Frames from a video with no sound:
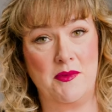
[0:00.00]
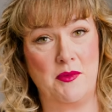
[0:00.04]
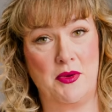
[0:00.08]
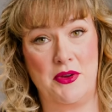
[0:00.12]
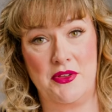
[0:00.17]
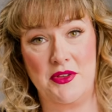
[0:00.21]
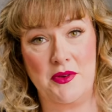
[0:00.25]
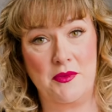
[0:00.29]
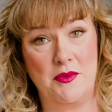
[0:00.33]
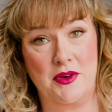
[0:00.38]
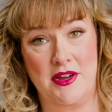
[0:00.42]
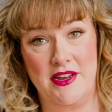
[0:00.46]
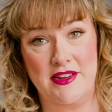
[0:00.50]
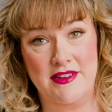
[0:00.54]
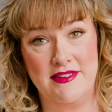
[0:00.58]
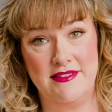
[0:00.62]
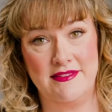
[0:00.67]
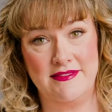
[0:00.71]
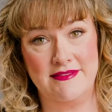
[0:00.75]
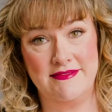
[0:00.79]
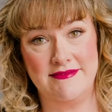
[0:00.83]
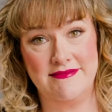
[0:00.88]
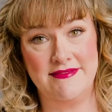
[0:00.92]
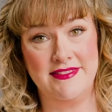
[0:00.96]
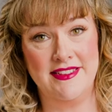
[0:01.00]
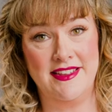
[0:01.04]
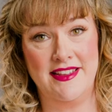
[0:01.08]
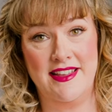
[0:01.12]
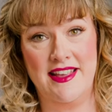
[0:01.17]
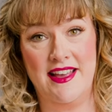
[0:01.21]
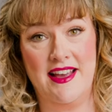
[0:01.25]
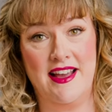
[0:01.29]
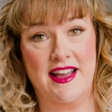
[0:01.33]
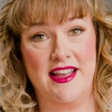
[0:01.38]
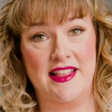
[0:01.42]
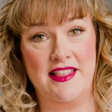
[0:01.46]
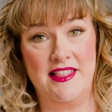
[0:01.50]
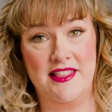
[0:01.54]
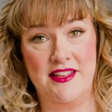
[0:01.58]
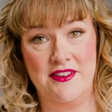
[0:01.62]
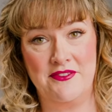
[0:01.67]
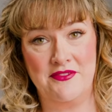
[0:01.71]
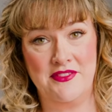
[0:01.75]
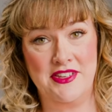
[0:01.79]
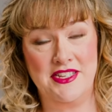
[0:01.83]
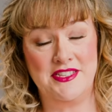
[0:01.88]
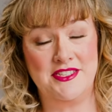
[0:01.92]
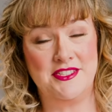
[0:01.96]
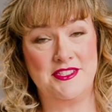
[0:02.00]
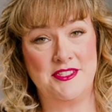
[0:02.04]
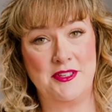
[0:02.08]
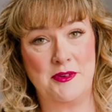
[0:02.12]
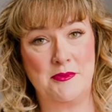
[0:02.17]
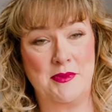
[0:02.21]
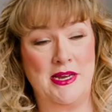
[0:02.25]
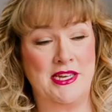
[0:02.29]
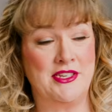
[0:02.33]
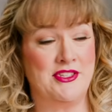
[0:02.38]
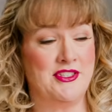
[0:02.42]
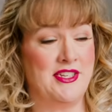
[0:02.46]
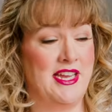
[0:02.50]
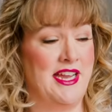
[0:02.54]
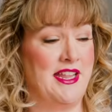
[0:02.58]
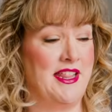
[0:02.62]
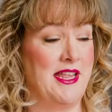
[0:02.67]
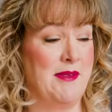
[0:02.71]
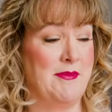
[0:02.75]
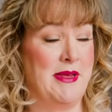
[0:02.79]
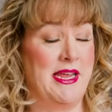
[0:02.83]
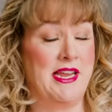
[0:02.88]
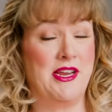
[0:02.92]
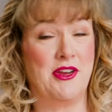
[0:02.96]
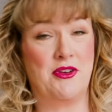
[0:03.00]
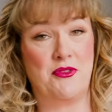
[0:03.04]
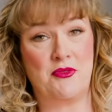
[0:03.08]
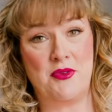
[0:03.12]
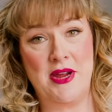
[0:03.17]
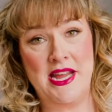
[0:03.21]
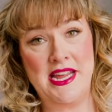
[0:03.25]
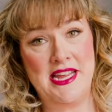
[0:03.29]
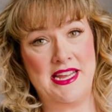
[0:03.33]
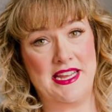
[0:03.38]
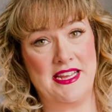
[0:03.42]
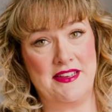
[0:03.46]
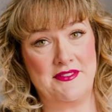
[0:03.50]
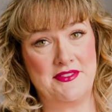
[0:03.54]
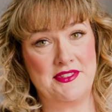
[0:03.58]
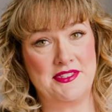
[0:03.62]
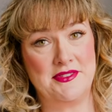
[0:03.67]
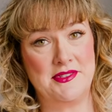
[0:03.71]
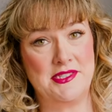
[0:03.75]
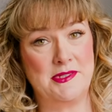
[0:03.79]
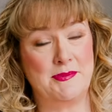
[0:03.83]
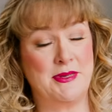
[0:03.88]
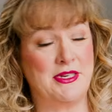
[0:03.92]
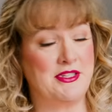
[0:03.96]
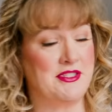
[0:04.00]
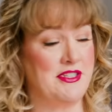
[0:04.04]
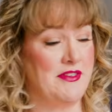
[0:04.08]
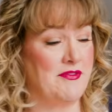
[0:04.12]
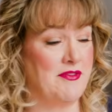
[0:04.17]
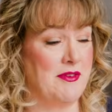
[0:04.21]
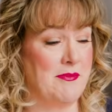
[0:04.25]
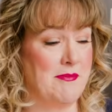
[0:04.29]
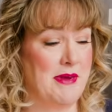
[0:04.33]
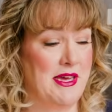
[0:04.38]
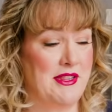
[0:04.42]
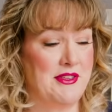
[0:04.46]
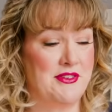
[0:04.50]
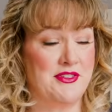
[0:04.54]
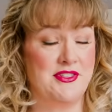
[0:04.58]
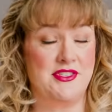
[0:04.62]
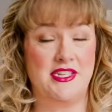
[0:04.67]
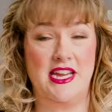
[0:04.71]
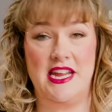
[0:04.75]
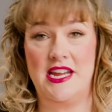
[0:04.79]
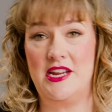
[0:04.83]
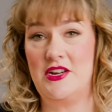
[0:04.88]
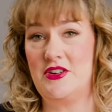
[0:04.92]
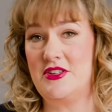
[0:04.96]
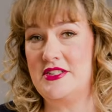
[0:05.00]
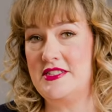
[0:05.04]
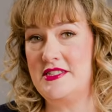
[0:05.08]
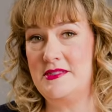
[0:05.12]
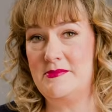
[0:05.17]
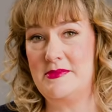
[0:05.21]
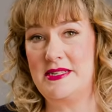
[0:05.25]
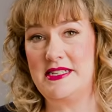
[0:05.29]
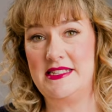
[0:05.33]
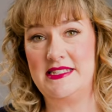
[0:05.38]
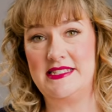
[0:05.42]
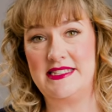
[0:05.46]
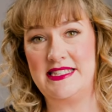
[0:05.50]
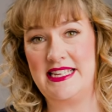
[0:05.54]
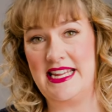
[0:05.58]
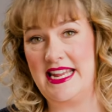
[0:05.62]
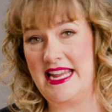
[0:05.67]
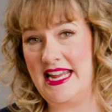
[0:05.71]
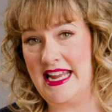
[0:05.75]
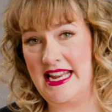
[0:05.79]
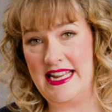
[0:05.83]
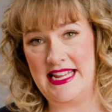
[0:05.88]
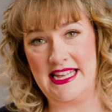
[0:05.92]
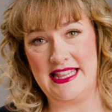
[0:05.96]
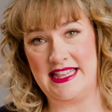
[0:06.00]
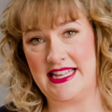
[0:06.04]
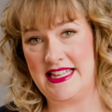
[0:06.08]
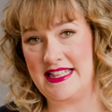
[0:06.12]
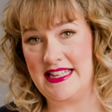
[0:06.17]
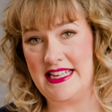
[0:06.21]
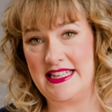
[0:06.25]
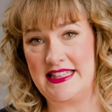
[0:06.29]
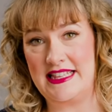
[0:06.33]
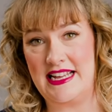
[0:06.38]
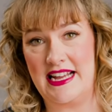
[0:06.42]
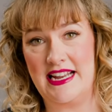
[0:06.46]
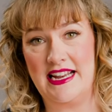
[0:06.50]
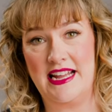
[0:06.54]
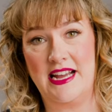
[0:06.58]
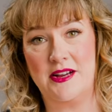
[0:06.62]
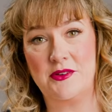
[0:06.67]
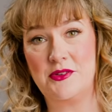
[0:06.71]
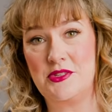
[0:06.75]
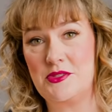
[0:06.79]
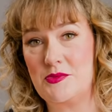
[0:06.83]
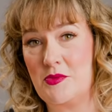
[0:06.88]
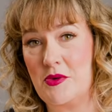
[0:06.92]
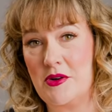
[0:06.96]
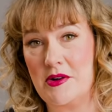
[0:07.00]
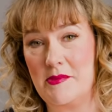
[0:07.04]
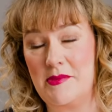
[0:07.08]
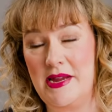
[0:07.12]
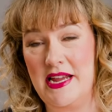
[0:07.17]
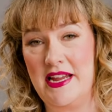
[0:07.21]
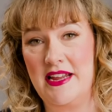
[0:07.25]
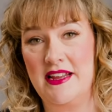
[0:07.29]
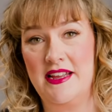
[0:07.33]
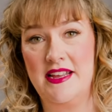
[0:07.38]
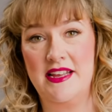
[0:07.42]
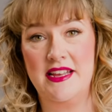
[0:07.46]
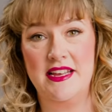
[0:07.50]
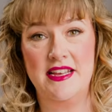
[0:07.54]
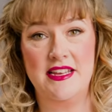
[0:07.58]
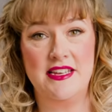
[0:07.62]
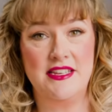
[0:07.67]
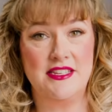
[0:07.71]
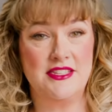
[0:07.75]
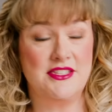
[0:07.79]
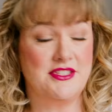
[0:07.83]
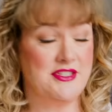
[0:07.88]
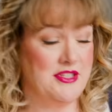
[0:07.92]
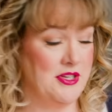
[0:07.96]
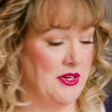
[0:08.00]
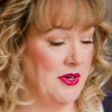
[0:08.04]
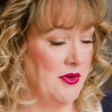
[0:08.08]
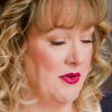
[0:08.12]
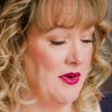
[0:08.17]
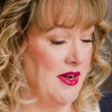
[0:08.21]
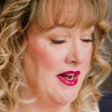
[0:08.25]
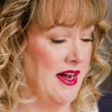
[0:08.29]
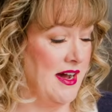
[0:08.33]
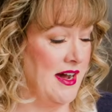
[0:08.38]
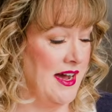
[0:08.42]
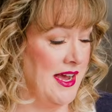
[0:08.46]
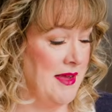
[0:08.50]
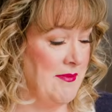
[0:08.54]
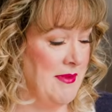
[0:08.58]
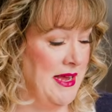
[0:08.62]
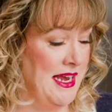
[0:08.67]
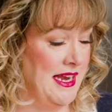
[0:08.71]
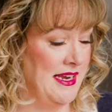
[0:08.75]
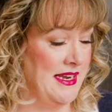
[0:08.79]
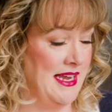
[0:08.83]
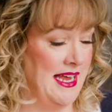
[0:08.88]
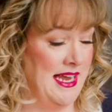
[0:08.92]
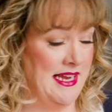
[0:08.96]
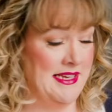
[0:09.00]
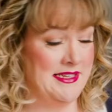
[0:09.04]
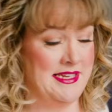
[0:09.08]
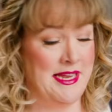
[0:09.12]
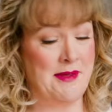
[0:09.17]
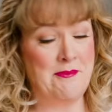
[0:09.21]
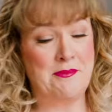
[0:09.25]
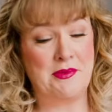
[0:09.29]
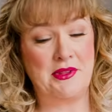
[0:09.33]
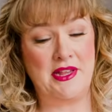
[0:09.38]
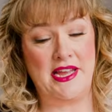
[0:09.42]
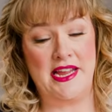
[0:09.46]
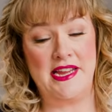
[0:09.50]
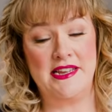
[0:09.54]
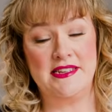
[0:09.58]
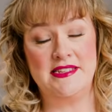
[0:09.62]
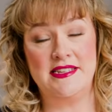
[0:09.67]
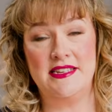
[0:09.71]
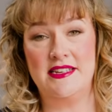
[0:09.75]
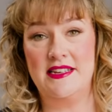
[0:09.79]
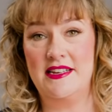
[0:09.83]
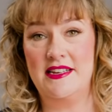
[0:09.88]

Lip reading: more than one. I love these so much, and they make great gifts, especially for Mother's Day, Christmas, anything like that, housewarming. So I made a template